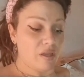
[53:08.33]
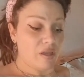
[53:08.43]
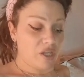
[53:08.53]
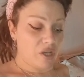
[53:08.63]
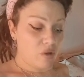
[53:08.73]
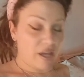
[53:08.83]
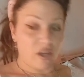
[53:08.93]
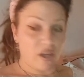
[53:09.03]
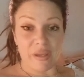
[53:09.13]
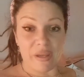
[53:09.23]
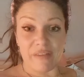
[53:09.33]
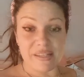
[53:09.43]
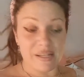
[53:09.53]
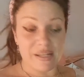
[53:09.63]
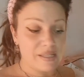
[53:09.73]
You know, they're going to be
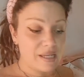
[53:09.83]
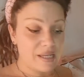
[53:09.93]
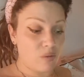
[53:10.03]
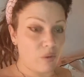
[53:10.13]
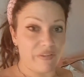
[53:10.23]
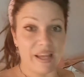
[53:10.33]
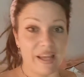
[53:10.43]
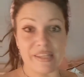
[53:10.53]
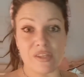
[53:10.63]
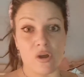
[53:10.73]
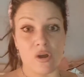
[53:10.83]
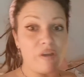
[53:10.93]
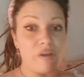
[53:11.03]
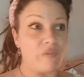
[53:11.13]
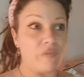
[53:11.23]
arrested and seen, and whether that is the whole
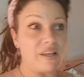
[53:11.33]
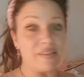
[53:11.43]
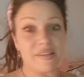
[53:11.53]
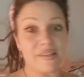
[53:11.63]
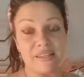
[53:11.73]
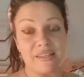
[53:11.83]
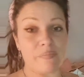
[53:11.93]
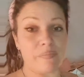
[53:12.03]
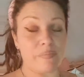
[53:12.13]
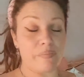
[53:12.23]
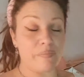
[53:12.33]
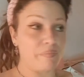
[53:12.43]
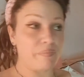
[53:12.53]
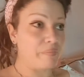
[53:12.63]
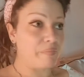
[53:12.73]
thing, that,
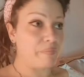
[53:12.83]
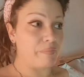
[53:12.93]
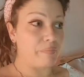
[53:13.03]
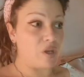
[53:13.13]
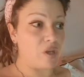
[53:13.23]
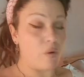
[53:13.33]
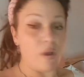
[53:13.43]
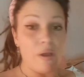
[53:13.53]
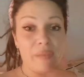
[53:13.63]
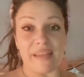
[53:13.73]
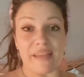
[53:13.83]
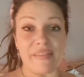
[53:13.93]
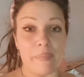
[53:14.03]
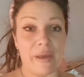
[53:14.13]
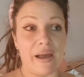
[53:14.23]
you know, playing
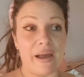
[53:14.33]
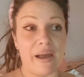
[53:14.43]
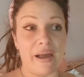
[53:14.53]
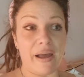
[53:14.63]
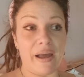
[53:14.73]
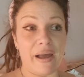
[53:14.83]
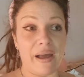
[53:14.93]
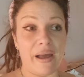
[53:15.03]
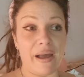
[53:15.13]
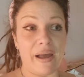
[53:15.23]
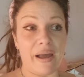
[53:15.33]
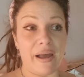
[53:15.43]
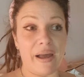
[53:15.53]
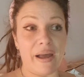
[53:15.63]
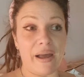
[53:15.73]
their part. I'm
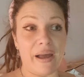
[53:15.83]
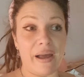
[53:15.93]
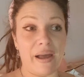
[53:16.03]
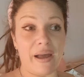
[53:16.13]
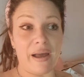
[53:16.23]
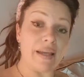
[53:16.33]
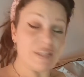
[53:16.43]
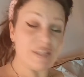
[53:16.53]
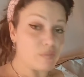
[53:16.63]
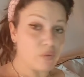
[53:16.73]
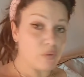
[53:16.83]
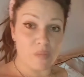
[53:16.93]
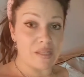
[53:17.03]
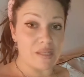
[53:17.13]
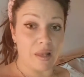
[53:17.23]
fine with all of it, and it's pushed me
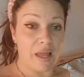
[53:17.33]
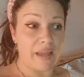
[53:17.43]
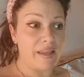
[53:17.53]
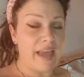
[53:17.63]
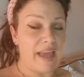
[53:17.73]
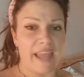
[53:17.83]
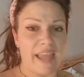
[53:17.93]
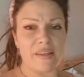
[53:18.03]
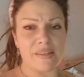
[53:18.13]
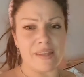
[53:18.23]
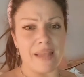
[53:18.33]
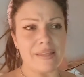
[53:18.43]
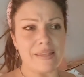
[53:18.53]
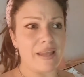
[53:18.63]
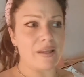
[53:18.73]
to the, like, haters,
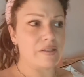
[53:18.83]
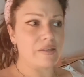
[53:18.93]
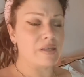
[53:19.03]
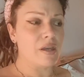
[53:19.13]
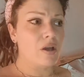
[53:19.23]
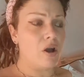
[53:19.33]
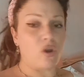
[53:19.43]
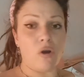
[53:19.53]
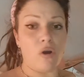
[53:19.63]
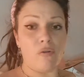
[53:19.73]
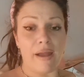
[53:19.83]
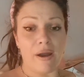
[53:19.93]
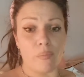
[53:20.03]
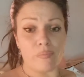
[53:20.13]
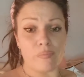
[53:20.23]
naysayers on all
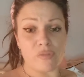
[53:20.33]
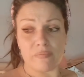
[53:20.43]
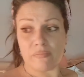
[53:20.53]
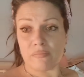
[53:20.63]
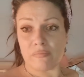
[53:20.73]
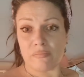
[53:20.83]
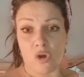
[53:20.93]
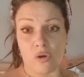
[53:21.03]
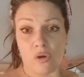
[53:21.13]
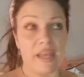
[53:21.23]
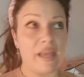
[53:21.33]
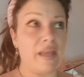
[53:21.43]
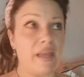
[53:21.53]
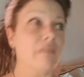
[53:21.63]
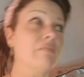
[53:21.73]
realms, on
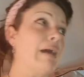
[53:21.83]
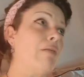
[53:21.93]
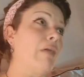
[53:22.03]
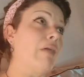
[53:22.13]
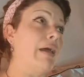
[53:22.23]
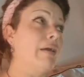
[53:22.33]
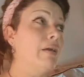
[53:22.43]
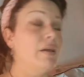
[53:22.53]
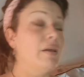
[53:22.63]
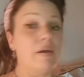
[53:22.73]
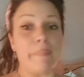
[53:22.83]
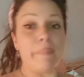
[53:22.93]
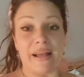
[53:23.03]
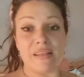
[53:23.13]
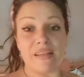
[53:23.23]
here, out there,
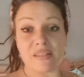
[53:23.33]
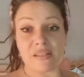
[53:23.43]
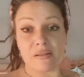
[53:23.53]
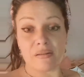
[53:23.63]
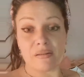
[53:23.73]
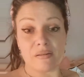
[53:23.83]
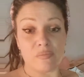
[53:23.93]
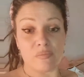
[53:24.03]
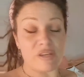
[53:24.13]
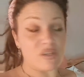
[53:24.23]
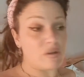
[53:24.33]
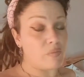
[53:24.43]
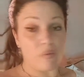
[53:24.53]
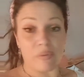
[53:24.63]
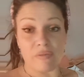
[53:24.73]
past, present, and
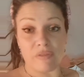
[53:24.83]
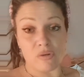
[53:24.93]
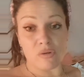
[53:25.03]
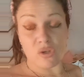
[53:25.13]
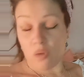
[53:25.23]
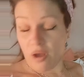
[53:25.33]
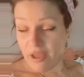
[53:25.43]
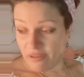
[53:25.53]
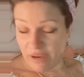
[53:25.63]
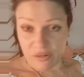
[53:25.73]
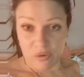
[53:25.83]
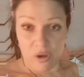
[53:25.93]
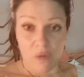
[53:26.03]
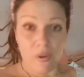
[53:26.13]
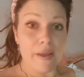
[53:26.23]
probably future, whatever, I don't
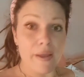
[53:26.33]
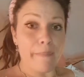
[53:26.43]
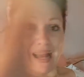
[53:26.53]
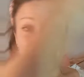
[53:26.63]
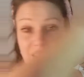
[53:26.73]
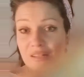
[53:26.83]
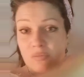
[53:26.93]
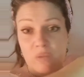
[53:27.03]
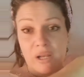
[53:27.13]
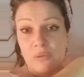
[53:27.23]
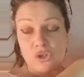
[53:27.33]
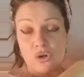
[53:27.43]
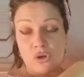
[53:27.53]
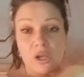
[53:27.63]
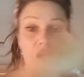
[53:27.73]
know. Past, when I was
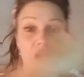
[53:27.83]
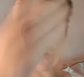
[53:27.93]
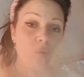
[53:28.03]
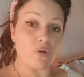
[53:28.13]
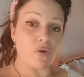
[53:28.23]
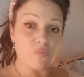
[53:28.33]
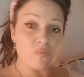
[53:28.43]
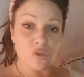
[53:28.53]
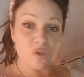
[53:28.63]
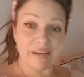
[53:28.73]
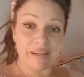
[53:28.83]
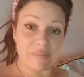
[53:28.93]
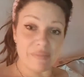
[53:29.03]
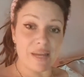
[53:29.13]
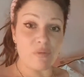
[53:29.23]
younger, it's all pushed me to where I
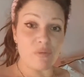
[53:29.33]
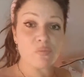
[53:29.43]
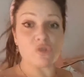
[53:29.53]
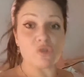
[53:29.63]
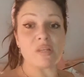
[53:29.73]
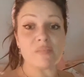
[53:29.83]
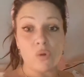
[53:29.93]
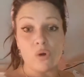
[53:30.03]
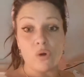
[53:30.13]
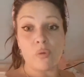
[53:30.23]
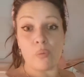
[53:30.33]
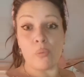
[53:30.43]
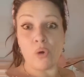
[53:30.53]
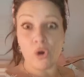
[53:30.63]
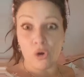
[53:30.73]
am today, which pushed me more and more and
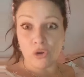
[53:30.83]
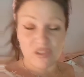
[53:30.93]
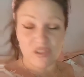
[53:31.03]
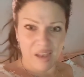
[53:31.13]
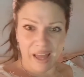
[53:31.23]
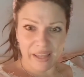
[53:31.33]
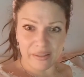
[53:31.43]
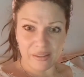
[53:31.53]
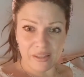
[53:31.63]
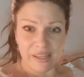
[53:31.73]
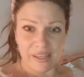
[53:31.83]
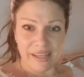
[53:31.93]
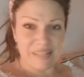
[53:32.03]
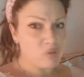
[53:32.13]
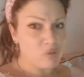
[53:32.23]
more to the light. It
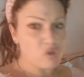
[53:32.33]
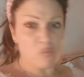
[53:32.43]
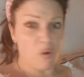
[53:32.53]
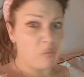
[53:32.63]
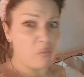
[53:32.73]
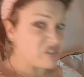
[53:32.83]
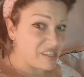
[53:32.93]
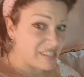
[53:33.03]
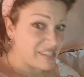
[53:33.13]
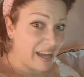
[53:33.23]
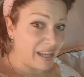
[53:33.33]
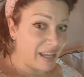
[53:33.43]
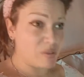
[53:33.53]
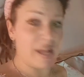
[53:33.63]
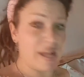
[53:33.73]
didn't push me more and more to the dark. It
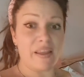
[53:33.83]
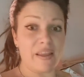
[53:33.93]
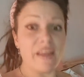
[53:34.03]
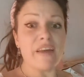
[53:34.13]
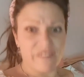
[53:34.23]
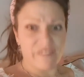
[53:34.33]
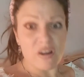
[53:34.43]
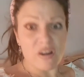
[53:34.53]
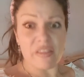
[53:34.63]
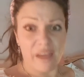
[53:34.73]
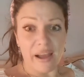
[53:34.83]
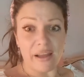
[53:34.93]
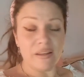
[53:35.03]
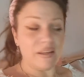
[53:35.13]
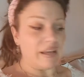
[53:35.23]
was like, fuck that.
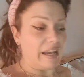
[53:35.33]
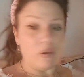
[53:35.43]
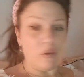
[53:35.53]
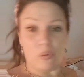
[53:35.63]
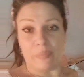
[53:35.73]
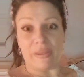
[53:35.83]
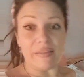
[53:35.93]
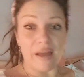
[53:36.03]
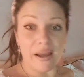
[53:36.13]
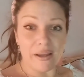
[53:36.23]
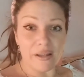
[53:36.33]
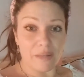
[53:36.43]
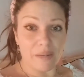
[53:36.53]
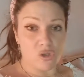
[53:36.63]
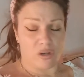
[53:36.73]
I don't want to be that.
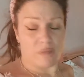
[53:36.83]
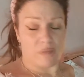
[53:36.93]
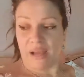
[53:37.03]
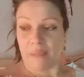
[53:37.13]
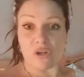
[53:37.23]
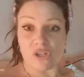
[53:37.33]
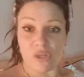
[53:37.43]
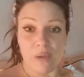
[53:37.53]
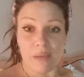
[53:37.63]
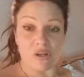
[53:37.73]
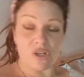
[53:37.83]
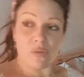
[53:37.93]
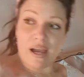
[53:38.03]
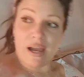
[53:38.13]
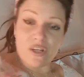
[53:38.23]
I'm gonna do
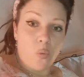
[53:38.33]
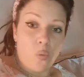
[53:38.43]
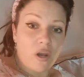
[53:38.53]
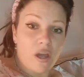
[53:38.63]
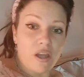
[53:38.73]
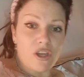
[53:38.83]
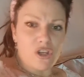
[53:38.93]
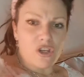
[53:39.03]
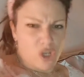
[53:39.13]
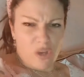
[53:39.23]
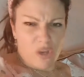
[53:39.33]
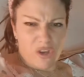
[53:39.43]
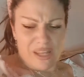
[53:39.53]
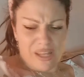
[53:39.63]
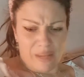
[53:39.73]
it. I don't want to do what you're
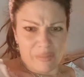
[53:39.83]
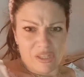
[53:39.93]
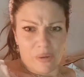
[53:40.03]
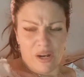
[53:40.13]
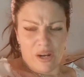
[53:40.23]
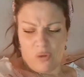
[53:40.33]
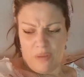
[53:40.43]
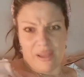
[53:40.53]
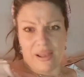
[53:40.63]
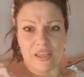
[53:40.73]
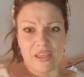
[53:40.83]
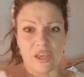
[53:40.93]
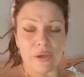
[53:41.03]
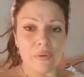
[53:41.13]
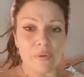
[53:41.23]
telling me to do. I don't want to be like
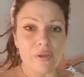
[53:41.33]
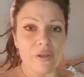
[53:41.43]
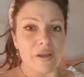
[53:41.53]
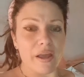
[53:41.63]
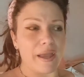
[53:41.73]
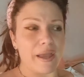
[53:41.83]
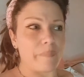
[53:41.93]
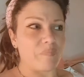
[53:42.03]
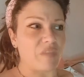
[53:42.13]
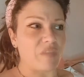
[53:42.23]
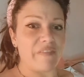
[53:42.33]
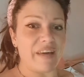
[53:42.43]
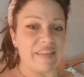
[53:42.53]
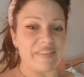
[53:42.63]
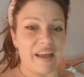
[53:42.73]
you. And I've
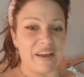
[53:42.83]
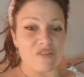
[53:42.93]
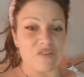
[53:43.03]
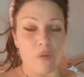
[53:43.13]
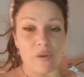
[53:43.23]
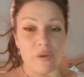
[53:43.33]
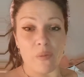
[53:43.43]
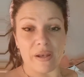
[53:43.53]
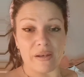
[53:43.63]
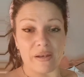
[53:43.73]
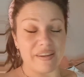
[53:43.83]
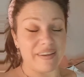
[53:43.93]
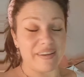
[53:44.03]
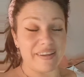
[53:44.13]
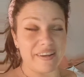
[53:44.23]
had that growing up, and
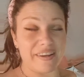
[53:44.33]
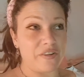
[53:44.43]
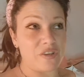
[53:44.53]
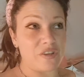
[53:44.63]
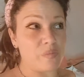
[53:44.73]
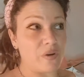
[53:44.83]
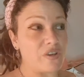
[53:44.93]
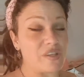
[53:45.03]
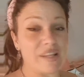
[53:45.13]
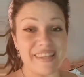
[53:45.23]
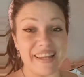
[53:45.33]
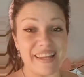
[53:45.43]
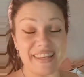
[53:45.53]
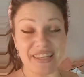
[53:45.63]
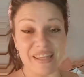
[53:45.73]
it always bonkers. Like I said,
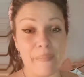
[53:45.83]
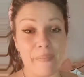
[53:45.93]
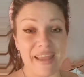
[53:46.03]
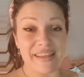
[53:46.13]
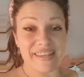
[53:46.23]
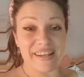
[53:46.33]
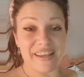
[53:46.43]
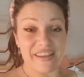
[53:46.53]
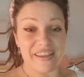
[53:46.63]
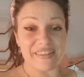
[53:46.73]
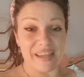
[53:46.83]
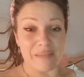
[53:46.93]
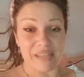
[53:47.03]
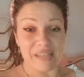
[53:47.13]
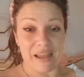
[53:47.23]
it's amazing at the same
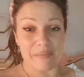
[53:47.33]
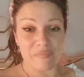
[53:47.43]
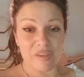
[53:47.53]
time.